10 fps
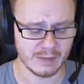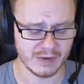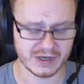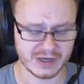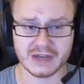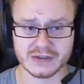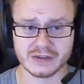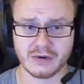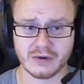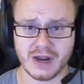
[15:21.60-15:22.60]
I'm going to
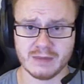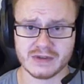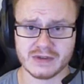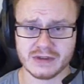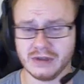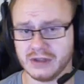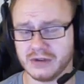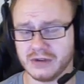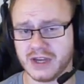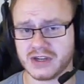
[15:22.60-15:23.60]
cancel the grams. The only
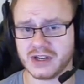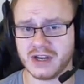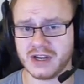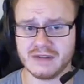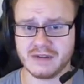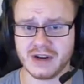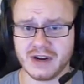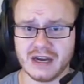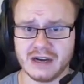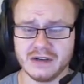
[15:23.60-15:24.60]
location I have
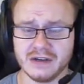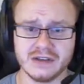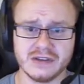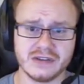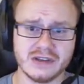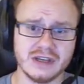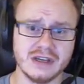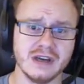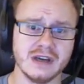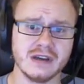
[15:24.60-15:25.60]
right now is the